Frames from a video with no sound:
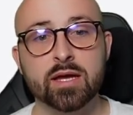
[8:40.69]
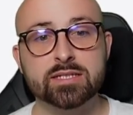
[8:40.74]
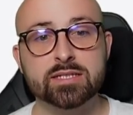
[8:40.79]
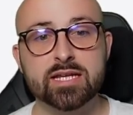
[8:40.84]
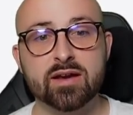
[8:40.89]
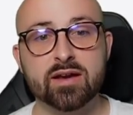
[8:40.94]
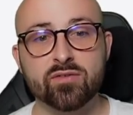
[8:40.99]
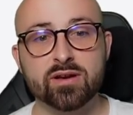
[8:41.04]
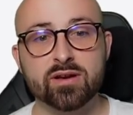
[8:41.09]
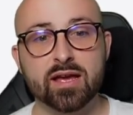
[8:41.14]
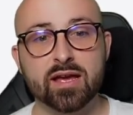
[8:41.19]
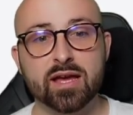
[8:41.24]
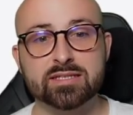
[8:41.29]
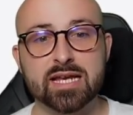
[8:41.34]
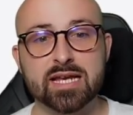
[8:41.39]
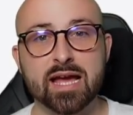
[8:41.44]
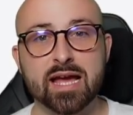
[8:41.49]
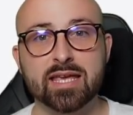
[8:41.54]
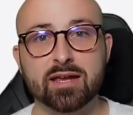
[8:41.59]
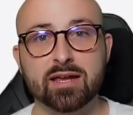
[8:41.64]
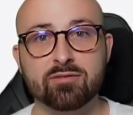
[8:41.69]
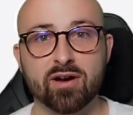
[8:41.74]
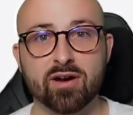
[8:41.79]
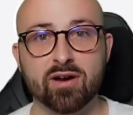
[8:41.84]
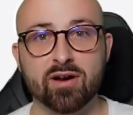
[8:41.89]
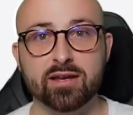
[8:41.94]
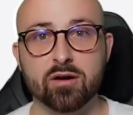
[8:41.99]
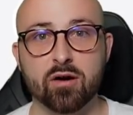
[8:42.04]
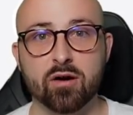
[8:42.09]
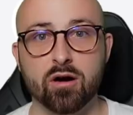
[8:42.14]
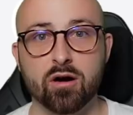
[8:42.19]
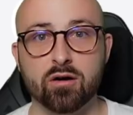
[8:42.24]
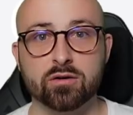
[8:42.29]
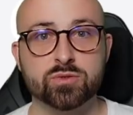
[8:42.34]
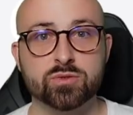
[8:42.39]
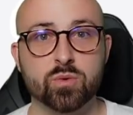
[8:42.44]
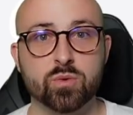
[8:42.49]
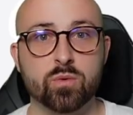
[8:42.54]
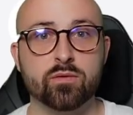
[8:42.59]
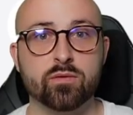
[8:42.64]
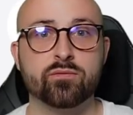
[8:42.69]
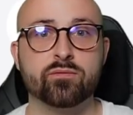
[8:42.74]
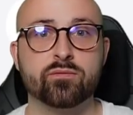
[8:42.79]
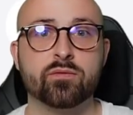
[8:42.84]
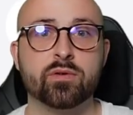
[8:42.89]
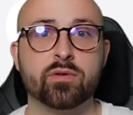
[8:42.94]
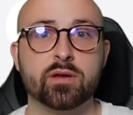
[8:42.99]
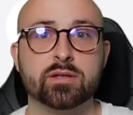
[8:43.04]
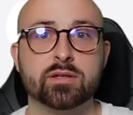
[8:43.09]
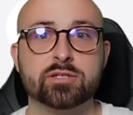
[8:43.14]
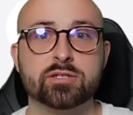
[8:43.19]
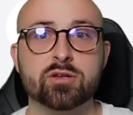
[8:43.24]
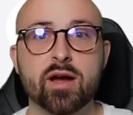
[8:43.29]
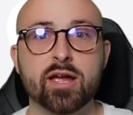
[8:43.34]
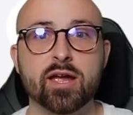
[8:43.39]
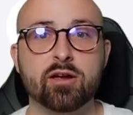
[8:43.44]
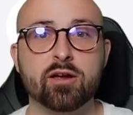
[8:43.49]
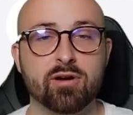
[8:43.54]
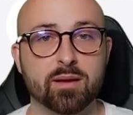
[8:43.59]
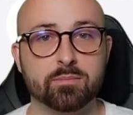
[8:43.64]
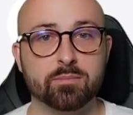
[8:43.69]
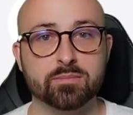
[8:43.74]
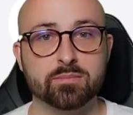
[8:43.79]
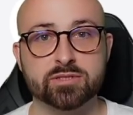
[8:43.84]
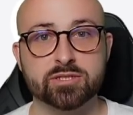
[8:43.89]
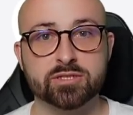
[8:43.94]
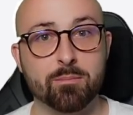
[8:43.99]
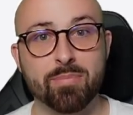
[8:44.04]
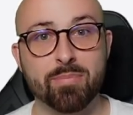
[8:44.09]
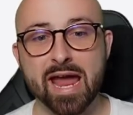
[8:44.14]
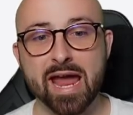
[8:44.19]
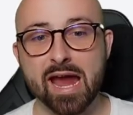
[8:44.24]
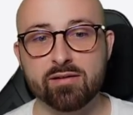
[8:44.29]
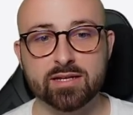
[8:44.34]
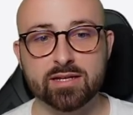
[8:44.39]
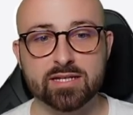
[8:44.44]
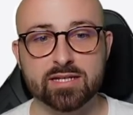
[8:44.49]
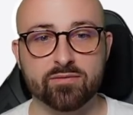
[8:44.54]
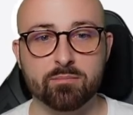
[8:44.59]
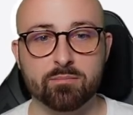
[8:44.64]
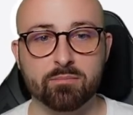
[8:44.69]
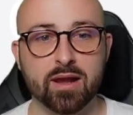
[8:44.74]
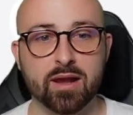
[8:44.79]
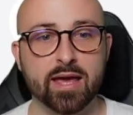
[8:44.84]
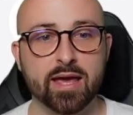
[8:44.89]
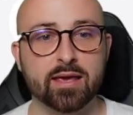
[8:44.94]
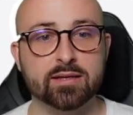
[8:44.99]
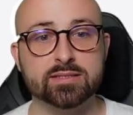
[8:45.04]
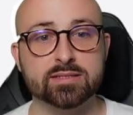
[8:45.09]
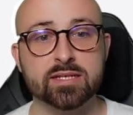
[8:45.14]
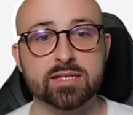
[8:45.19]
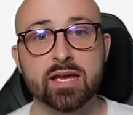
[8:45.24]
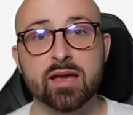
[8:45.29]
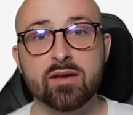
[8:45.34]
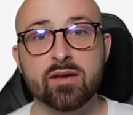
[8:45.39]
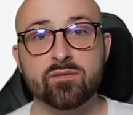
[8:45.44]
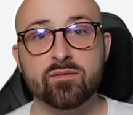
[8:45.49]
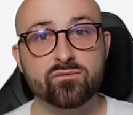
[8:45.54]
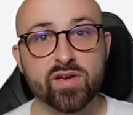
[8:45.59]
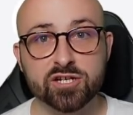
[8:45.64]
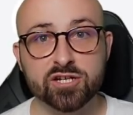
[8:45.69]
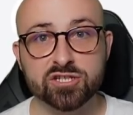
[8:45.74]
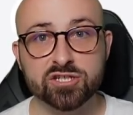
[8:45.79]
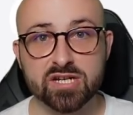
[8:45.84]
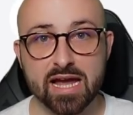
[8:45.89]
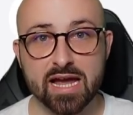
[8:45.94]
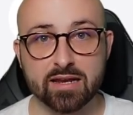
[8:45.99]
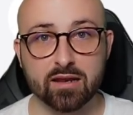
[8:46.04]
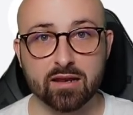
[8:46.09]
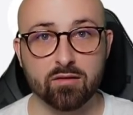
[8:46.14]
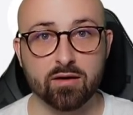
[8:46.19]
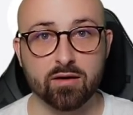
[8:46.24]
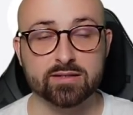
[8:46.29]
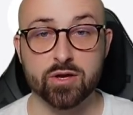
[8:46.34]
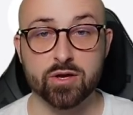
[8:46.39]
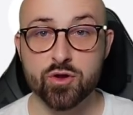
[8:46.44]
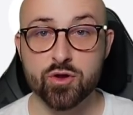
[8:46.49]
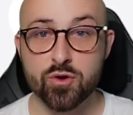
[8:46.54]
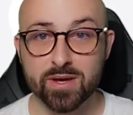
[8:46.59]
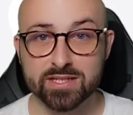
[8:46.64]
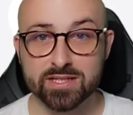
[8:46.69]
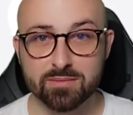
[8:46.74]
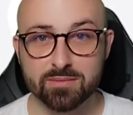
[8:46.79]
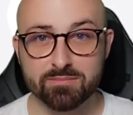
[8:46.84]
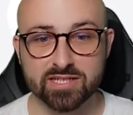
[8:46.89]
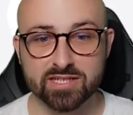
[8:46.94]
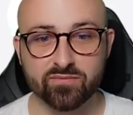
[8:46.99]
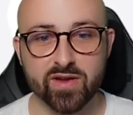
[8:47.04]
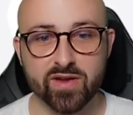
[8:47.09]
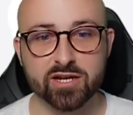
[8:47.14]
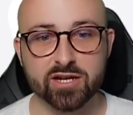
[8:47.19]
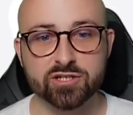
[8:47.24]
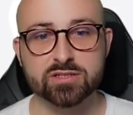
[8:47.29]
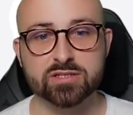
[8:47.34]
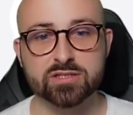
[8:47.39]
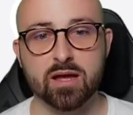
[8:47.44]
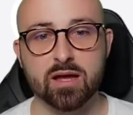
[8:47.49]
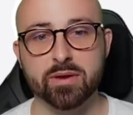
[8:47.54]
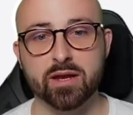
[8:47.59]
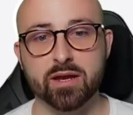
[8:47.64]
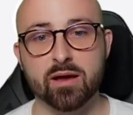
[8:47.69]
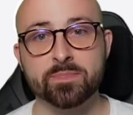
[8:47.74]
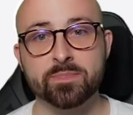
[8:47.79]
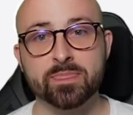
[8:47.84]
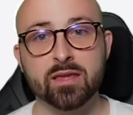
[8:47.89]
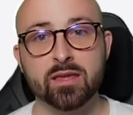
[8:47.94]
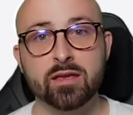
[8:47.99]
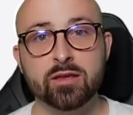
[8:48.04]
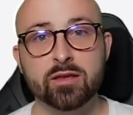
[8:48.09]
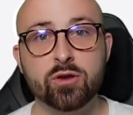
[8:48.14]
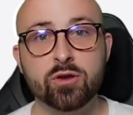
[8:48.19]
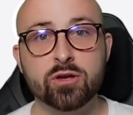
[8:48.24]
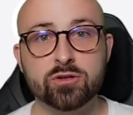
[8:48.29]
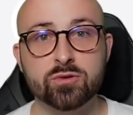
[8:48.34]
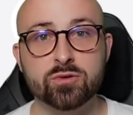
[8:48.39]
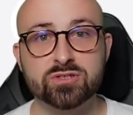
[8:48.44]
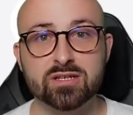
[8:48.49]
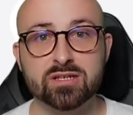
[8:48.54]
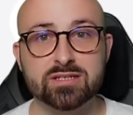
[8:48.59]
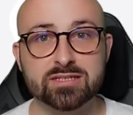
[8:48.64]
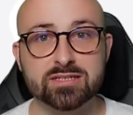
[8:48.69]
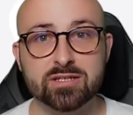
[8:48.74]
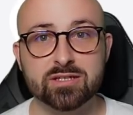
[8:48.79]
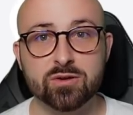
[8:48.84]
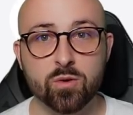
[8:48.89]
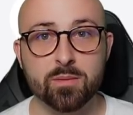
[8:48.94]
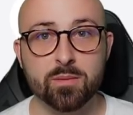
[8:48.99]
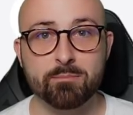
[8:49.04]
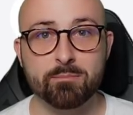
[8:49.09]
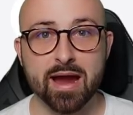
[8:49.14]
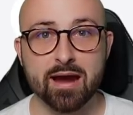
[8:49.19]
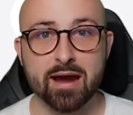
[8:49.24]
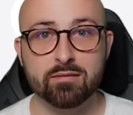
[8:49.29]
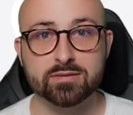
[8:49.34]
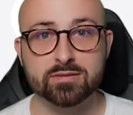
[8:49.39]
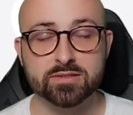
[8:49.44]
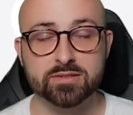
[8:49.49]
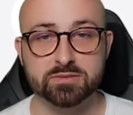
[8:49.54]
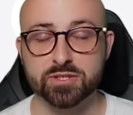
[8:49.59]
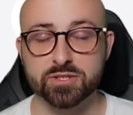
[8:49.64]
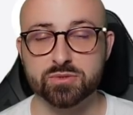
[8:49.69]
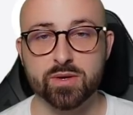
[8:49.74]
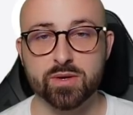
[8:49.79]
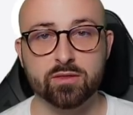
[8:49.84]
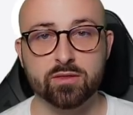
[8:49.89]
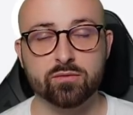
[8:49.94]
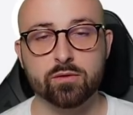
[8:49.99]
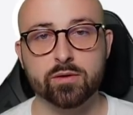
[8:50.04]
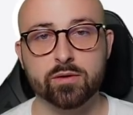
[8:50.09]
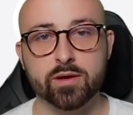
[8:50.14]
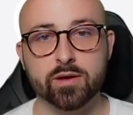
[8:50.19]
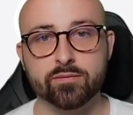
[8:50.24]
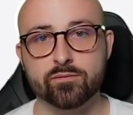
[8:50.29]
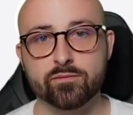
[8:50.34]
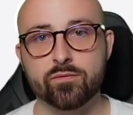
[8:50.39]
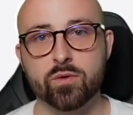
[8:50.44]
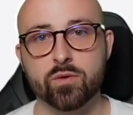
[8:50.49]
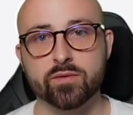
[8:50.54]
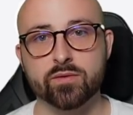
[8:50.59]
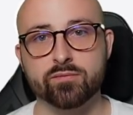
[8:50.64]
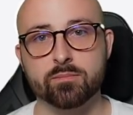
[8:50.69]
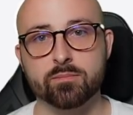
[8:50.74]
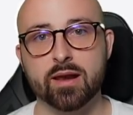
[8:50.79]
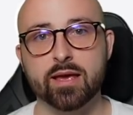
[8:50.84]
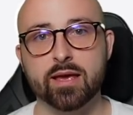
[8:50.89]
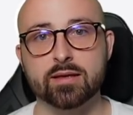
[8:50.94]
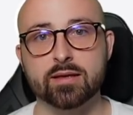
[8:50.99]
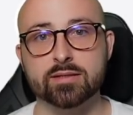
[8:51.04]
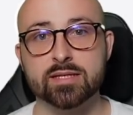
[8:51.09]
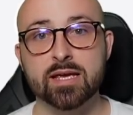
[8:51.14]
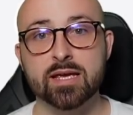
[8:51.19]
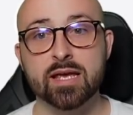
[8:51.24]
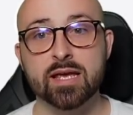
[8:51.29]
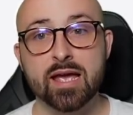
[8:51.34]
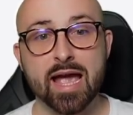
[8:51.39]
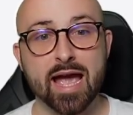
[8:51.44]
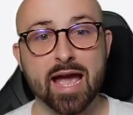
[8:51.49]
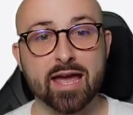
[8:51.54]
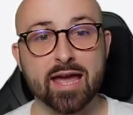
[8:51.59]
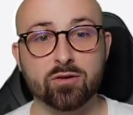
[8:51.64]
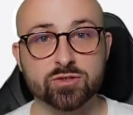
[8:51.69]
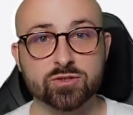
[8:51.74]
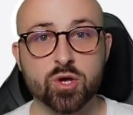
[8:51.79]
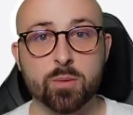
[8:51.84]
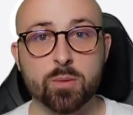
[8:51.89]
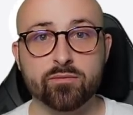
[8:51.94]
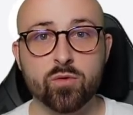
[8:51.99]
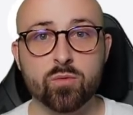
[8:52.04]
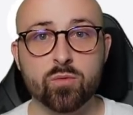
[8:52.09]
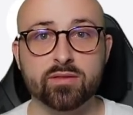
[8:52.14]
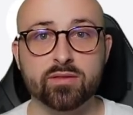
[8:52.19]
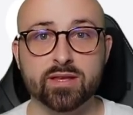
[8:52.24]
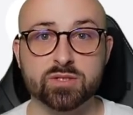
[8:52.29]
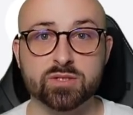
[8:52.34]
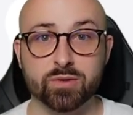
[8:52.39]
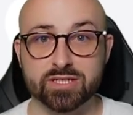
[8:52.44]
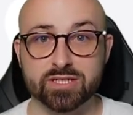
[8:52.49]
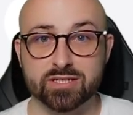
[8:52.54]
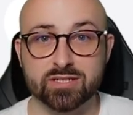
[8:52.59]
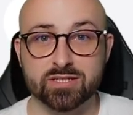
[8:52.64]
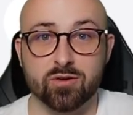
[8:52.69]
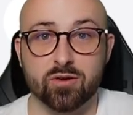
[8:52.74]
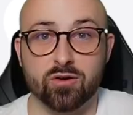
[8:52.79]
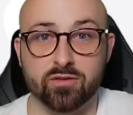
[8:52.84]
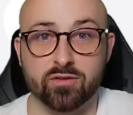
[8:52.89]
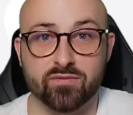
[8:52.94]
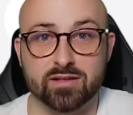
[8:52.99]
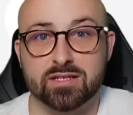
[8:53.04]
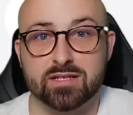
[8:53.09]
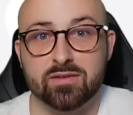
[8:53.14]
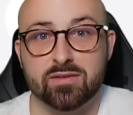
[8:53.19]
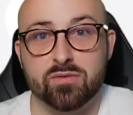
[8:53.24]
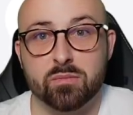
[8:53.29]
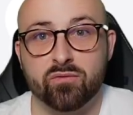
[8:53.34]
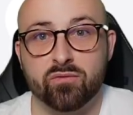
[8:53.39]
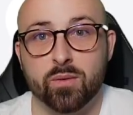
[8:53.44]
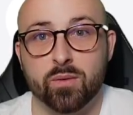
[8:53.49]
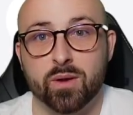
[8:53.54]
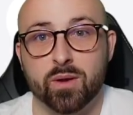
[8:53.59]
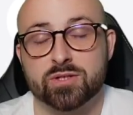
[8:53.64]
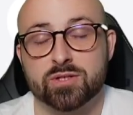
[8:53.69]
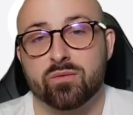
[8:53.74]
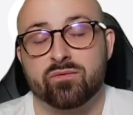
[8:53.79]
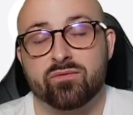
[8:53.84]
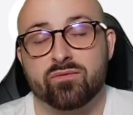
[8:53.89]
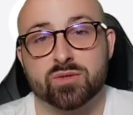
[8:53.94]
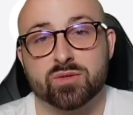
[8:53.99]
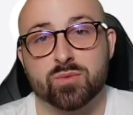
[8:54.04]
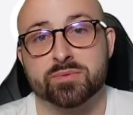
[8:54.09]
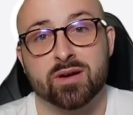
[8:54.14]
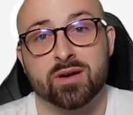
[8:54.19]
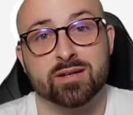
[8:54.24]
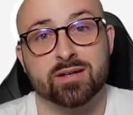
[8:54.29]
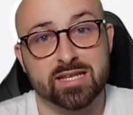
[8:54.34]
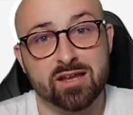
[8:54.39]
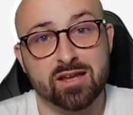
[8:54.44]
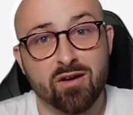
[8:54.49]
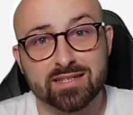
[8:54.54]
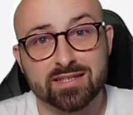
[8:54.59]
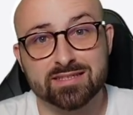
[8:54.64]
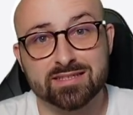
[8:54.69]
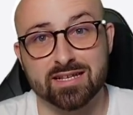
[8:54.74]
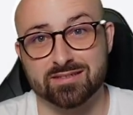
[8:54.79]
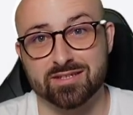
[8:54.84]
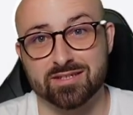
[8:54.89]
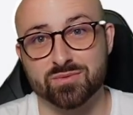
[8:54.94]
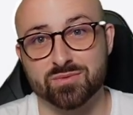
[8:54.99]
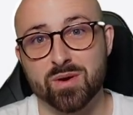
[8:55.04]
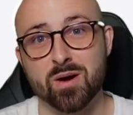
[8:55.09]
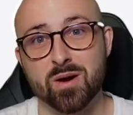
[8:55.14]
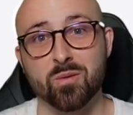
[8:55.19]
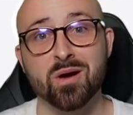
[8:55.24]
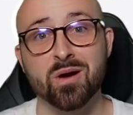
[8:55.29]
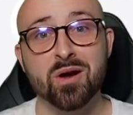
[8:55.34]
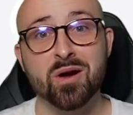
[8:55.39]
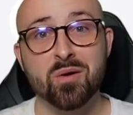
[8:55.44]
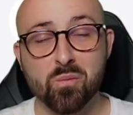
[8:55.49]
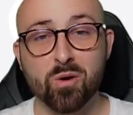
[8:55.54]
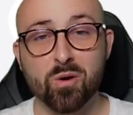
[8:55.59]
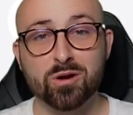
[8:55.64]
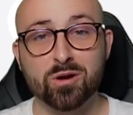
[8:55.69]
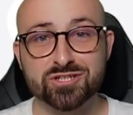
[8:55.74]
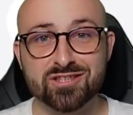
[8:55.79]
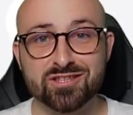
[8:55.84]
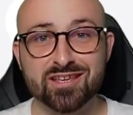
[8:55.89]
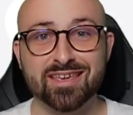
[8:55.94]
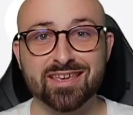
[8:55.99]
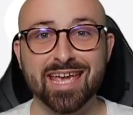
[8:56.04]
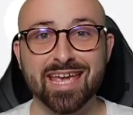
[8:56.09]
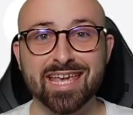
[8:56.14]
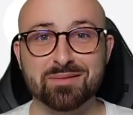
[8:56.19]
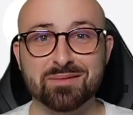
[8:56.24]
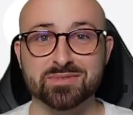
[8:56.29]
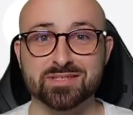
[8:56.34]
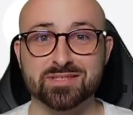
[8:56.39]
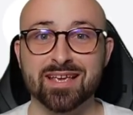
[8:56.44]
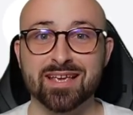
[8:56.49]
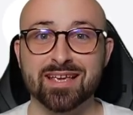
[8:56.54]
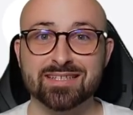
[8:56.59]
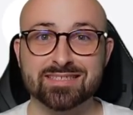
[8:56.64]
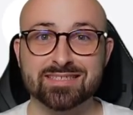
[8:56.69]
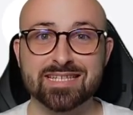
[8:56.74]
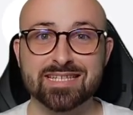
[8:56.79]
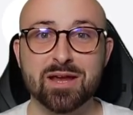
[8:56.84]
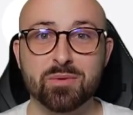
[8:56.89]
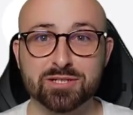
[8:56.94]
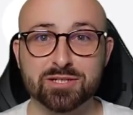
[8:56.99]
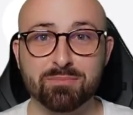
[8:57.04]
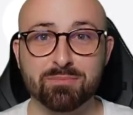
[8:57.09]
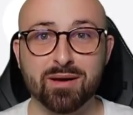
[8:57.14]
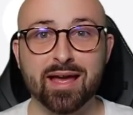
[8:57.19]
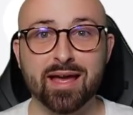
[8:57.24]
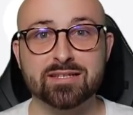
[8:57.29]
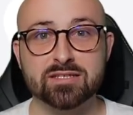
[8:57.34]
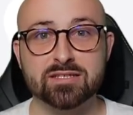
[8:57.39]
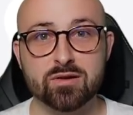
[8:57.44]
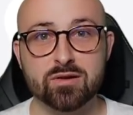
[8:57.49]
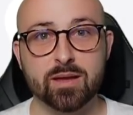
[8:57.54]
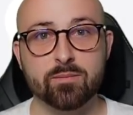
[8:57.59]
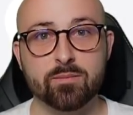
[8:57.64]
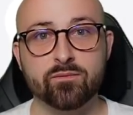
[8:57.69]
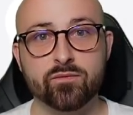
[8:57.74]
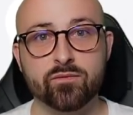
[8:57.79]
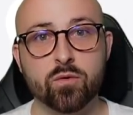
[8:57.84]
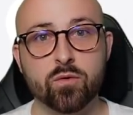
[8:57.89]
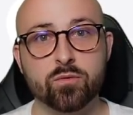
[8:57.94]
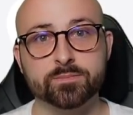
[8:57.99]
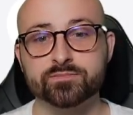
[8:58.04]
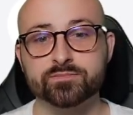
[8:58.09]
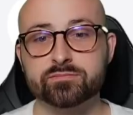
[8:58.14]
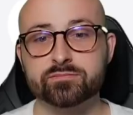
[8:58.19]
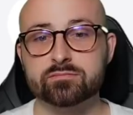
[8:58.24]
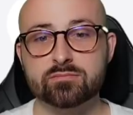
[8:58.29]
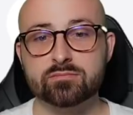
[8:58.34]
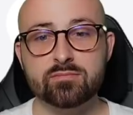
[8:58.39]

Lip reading: Different attacking radar sort of diagrams comparing different players, fixture analyzer, who has the best fixtures coming up. You can do statistical comparisons between 4 different players. And on top of all of this, which isn't on the Fantasy Football Fix website, is the eye test as well. Watch the games, see which players look in form.